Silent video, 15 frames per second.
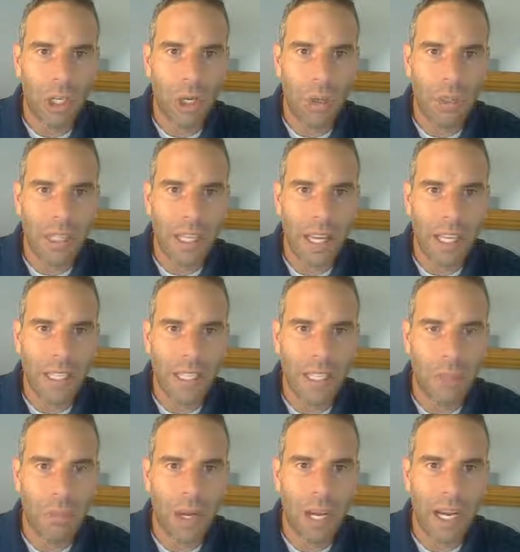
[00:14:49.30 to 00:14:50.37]
it'll go to
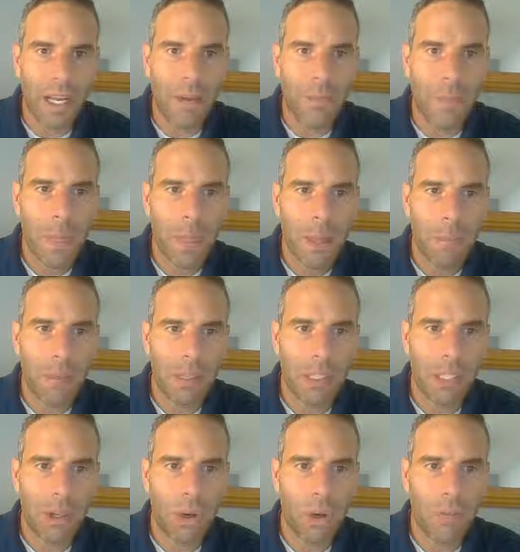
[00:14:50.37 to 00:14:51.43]
that spot,
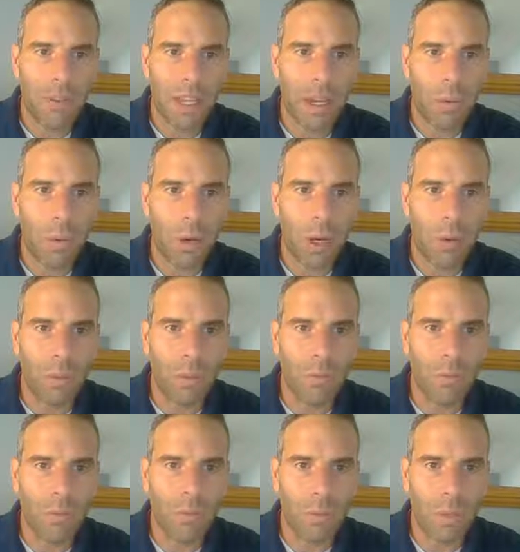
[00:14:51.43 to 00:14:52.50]
but the Corvette
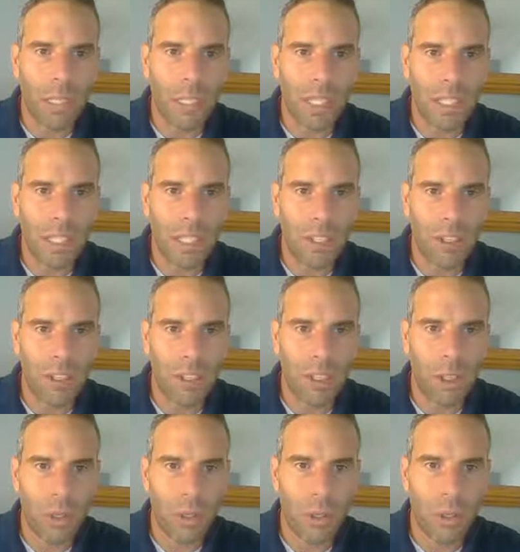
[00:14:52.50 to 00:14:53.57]
won't, because
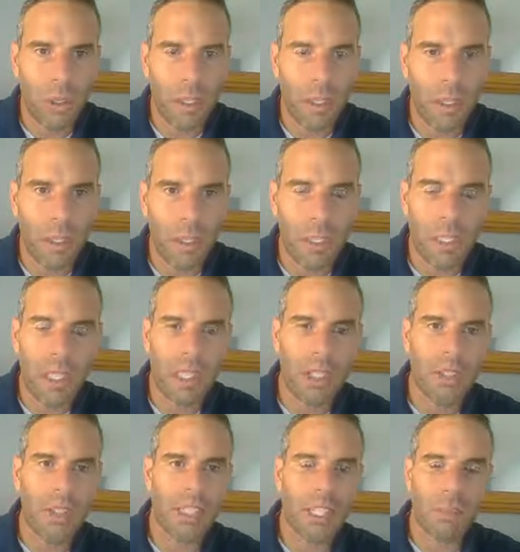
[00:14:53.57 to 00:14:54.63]
there's no,
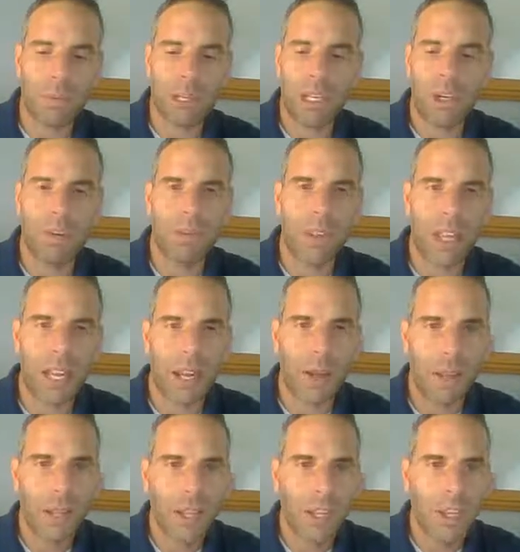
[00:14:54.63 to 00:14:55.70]
it'll skip right
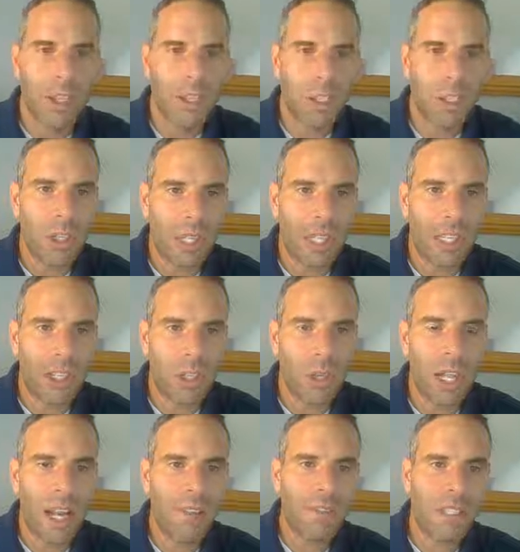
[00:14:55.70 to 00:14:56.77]
over that. So
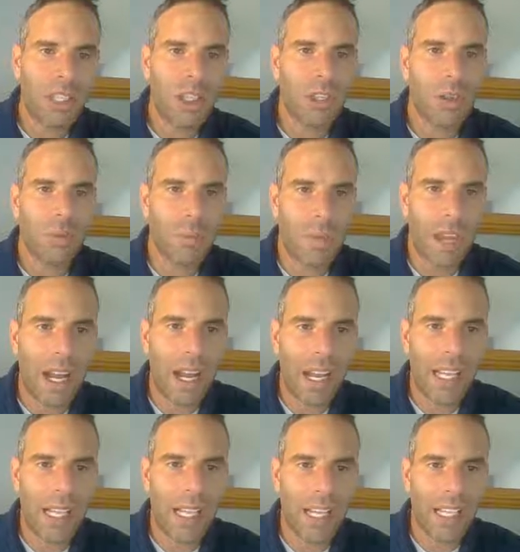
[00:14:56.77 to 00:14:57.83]
again, you'll have to
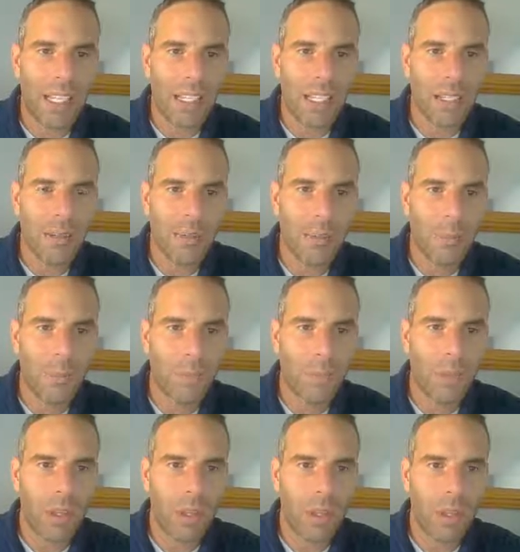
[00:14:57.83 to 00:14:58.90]
highlight
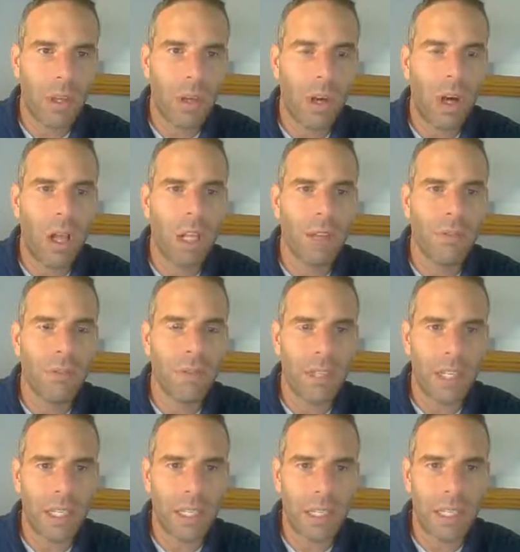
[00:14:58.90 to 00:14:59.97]
all
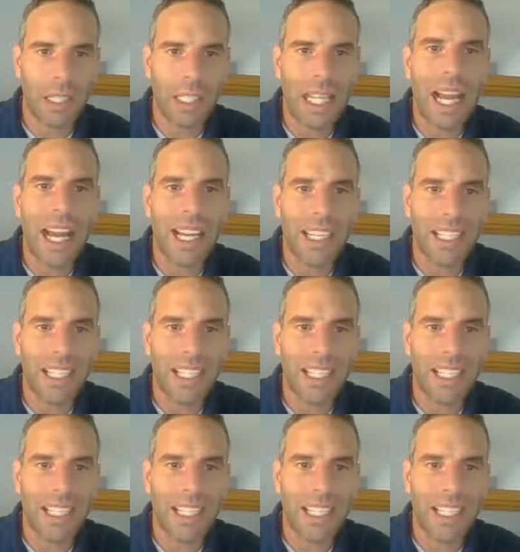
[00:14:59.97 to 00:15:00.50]
of the